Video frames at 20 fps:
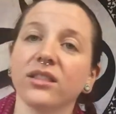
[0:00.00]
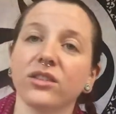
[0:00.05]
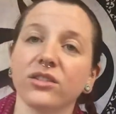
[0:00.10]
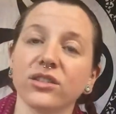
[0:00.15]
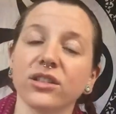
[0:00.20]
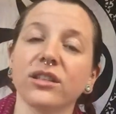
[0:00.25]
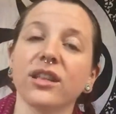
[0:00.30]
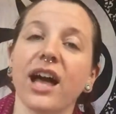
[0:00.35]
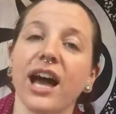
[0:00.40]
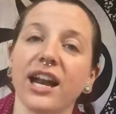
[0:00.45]

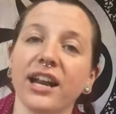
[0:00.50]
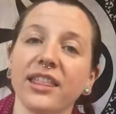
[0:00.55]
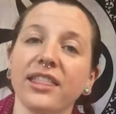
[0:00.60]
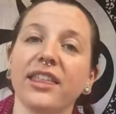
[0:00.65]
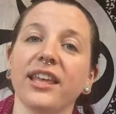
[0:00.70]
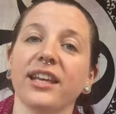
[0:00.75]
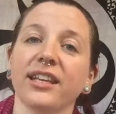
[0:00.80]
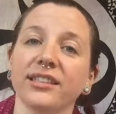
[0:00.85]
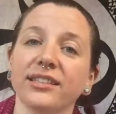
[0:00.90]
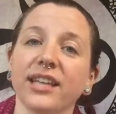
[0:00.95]
There's a lot of
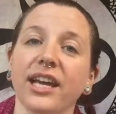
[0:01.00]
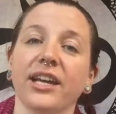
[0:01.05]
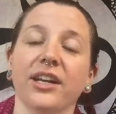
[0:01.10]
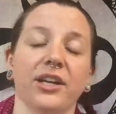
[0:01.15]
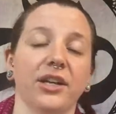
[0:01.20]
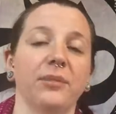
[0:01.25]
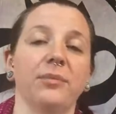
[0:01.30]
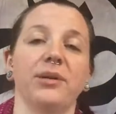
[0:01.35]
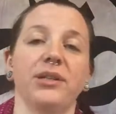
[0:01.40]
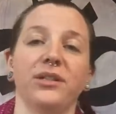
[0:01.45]
things I
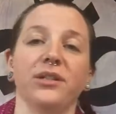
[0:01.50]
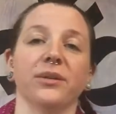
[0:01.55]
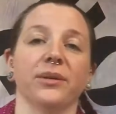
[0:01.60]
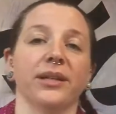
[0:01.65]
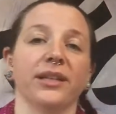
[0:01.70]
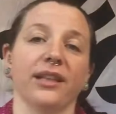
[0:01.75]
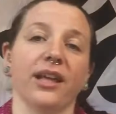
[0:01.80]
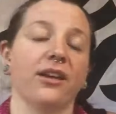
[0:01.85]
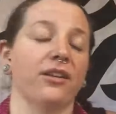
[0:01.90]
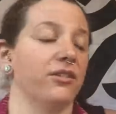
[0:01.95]
could be
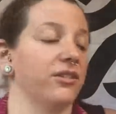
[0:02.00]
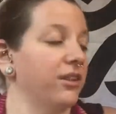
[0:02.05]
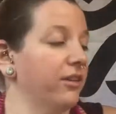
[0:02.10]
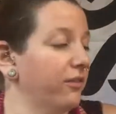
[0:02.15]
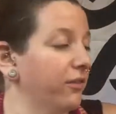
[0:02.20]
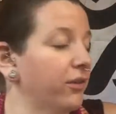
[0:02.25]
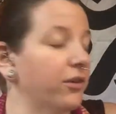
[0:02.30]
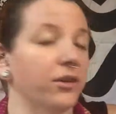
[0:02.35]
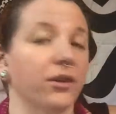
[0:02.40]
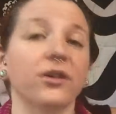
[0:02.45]
doing that are
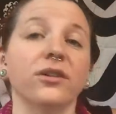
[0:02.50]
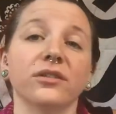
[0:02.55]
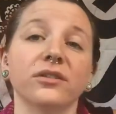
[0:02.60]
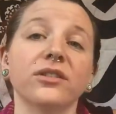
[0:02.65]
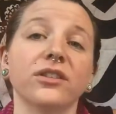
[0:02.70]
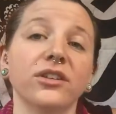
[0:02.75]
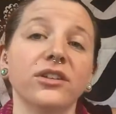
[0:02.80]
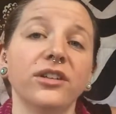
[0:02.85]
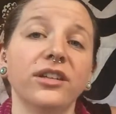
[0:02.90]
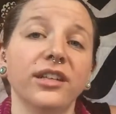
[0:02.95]
difficult.
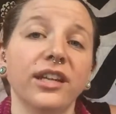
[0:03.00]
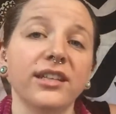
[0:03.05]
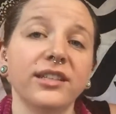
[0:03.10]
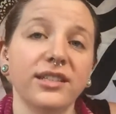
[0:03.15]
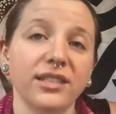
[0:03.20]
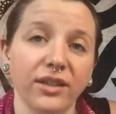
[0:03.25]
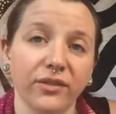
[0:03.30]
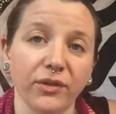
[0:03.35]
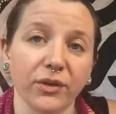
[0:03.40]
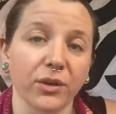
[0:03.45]

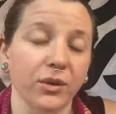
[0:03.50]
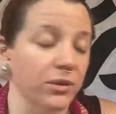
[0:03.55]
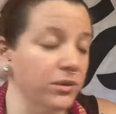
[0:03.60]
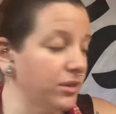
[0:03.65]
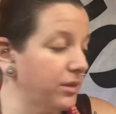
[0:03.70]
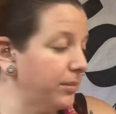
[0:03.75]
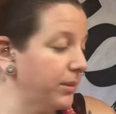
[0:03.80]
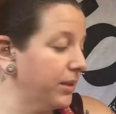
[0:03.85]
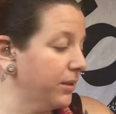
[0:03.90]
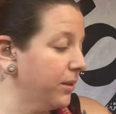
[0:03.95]
It's
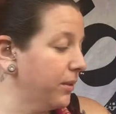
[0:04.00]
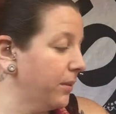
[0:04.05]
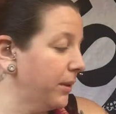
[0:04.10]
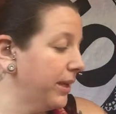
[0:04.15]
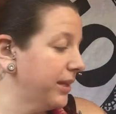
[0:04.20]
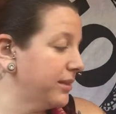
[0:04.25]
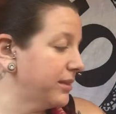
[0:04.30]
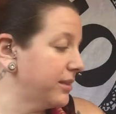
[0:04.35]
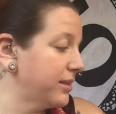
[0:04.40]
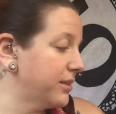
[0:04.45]
difficult to be low
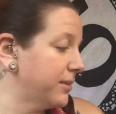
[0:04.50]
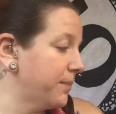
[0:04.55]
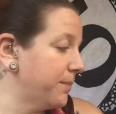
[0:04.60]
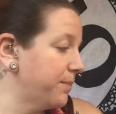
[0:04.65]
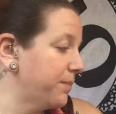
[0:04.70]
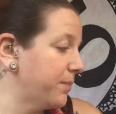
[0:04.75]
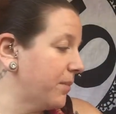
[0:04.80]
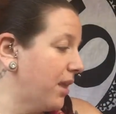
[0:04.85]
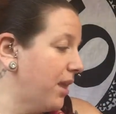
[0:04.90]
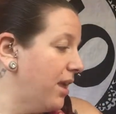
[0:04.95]
waste.
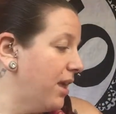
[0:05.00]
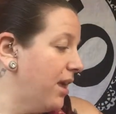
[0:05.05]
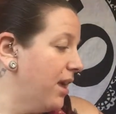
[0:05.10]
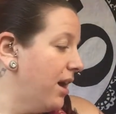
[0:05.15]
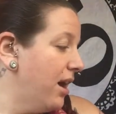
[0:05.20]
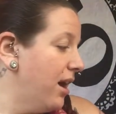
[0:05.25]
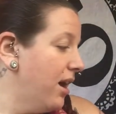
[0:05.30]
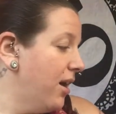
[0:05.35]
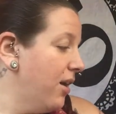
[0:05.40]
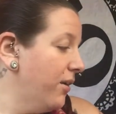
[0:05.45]

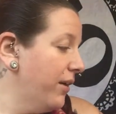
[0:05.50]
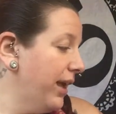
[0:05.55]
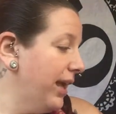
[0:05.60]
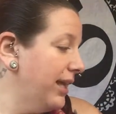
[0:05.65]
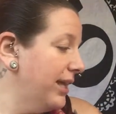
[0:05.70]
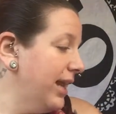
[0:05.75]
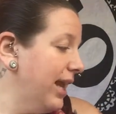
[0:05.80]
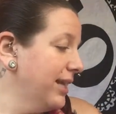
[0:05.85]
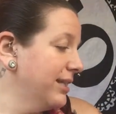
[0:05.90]
Okay,